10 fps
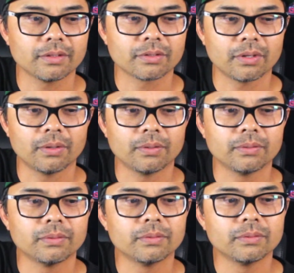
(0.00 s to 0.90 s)

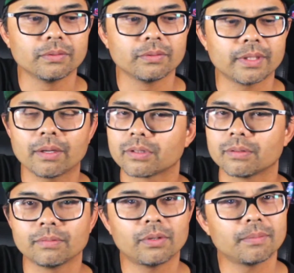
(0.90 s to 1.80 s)
so that was
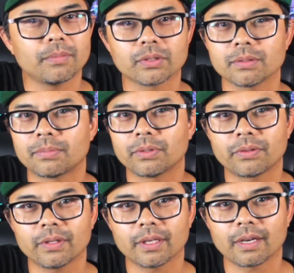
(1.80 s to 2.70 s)
the one most
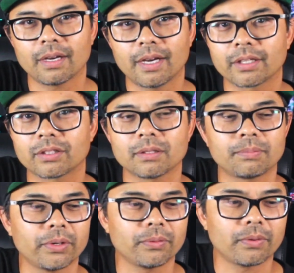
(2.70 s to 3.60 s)
important thing. I got to the
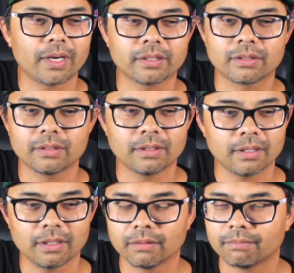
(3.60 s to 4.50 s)
point where I
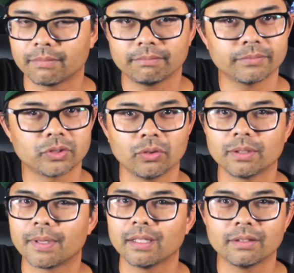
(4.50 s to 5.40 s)

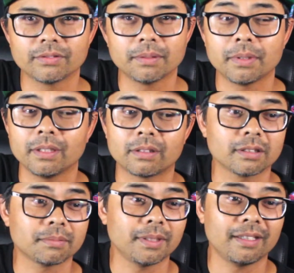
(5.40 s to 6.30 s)
told him I loved him. He
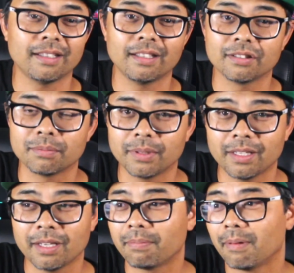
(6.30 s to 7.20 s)
tells me he loves
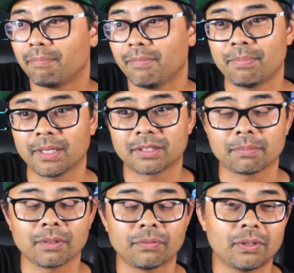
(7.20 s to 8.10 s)
me. He picks
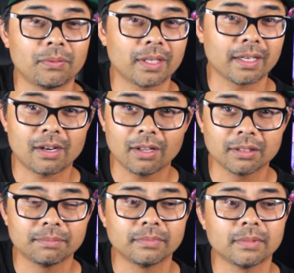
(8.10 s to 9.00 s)
up the phone when I
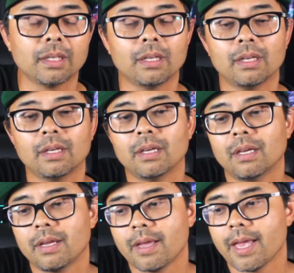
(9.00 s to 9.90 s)
call him,
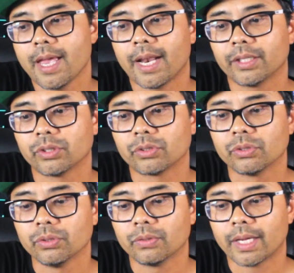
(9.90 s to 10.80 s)
and I just
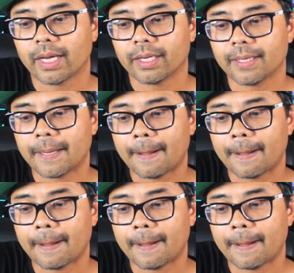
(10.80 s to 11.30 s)
knew that